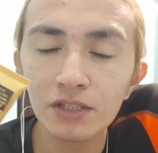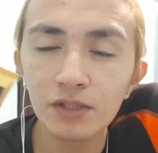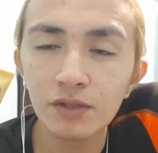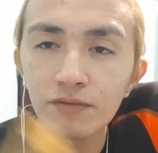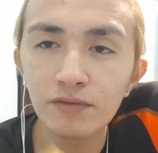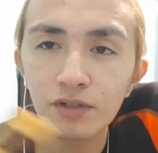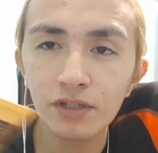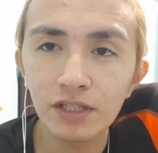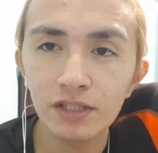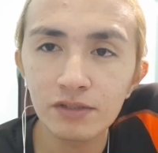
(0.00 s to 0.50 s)

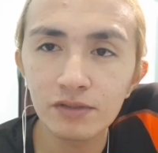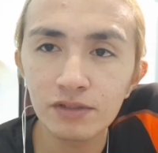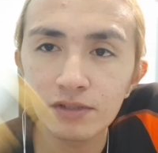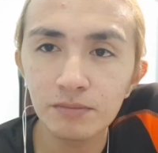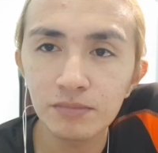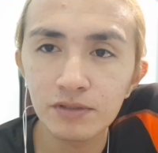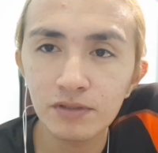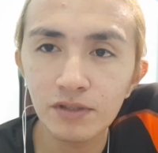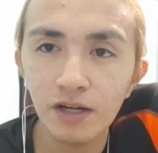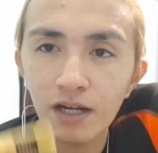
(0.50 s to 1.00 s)
don't forget to
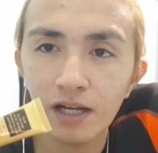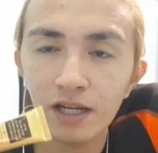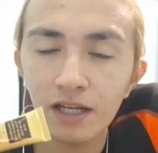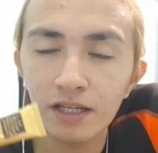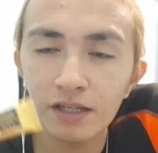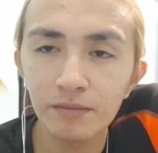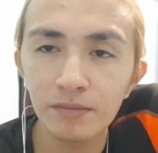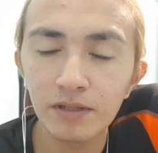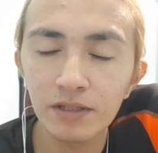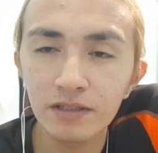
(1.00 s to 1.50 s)

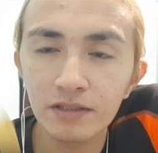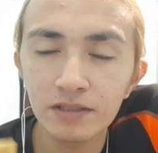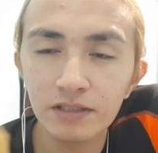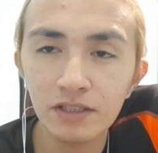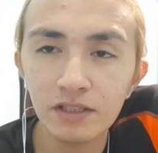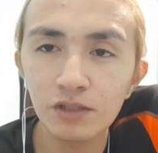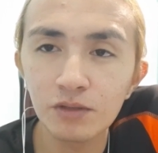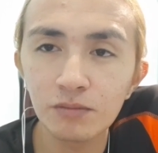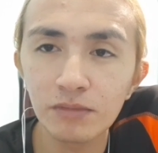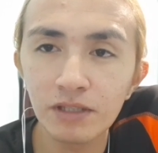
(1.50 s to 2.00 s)
subscribe,
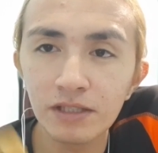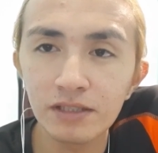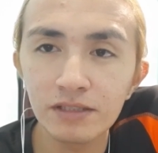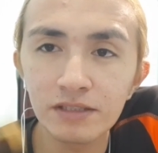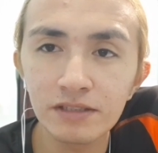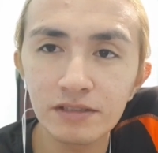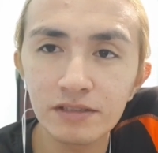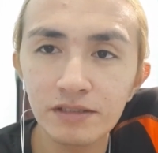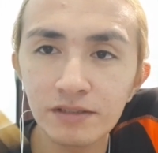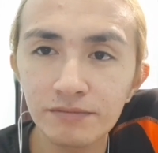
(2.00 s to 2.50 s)

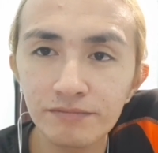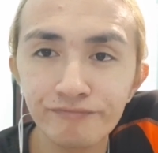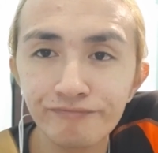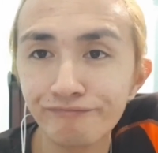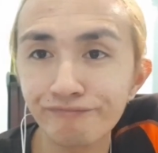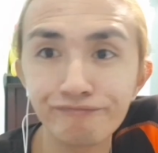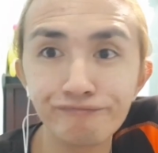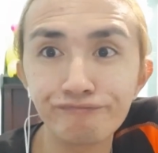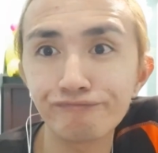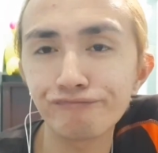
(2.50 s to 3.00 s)
comment,
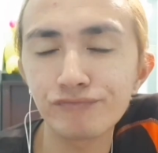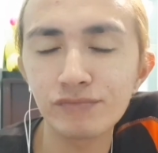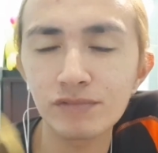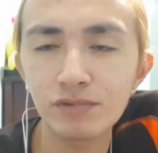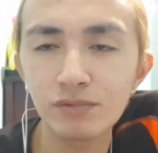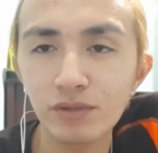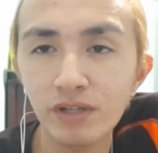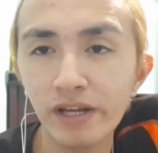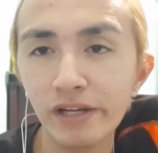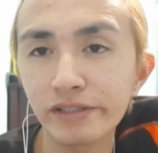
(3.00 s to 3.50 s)

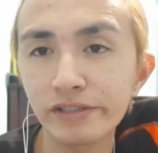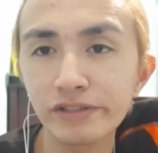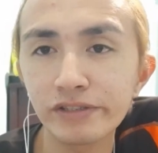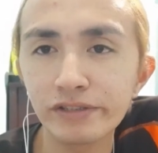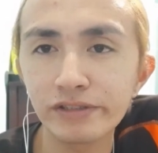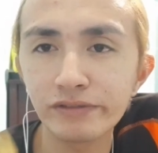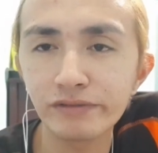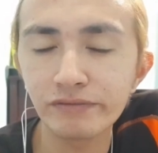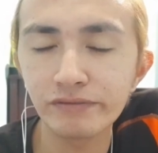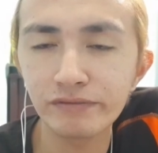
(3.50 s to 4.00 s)

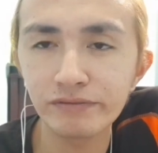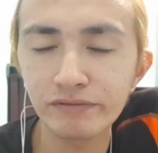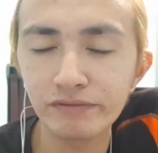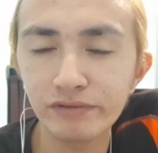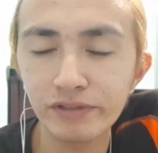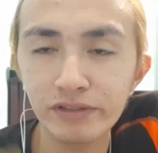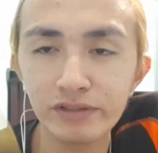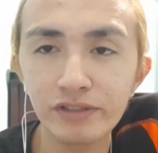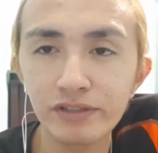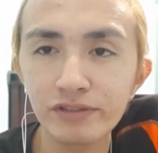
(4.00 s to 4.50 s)
reaction,
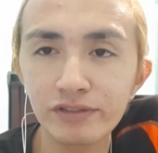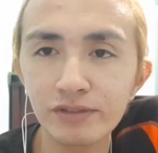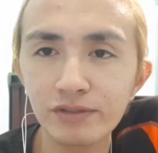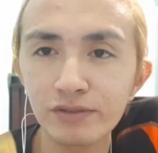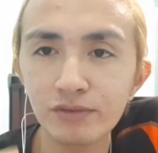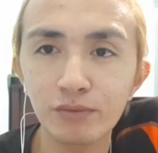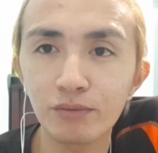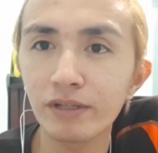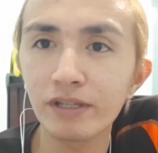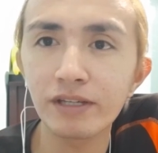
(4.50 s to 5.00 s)

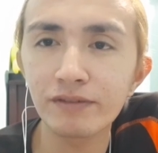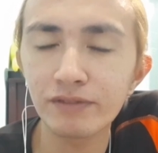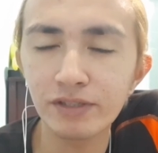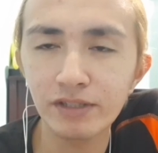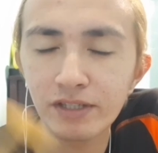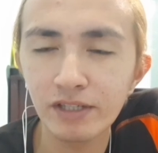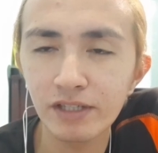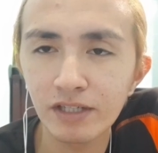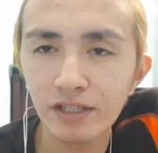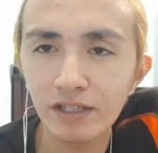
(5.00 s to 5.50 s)
suggestions, or
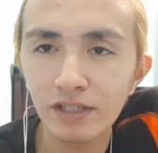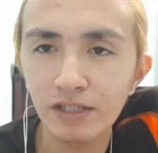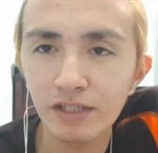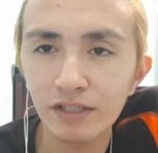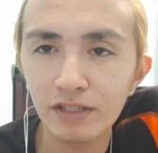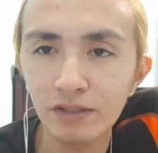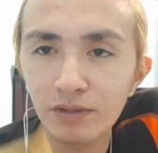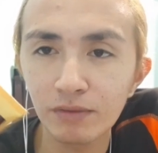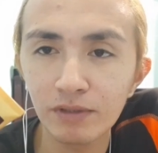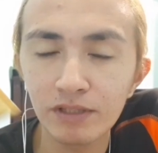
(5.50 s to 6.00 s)
whatever
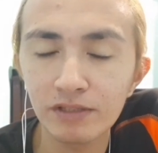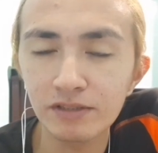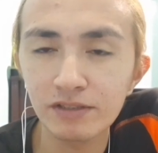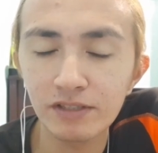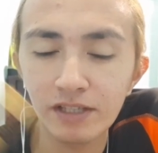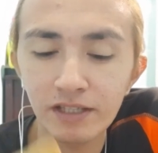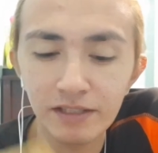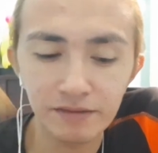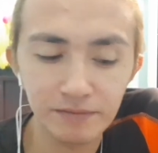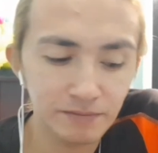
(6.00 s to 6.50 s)
you wanted to
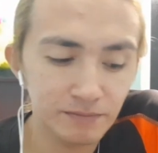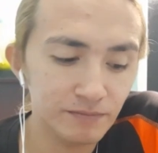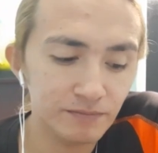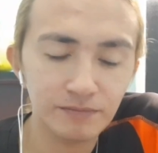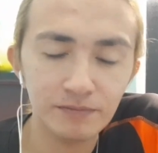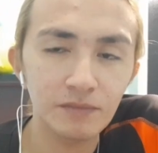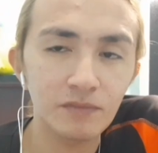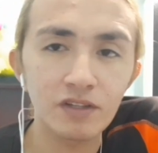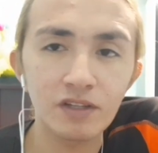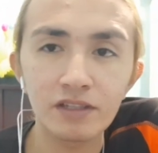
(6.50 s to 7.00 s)
say,
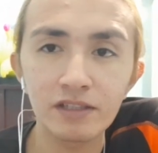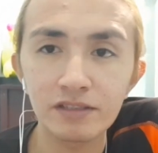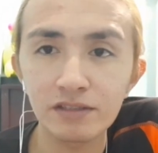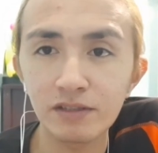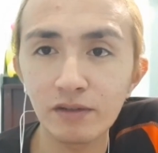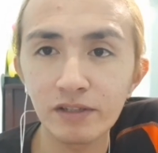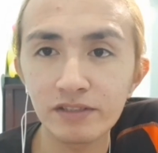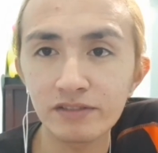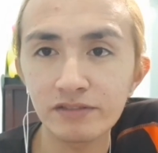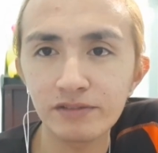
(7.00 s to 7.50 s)

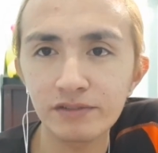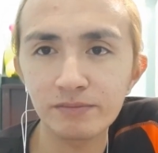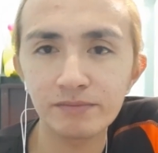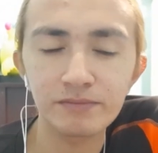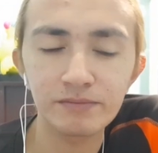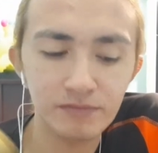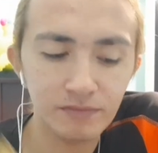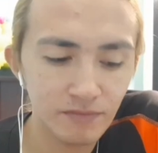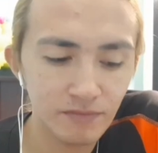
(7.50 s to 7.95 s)
as long as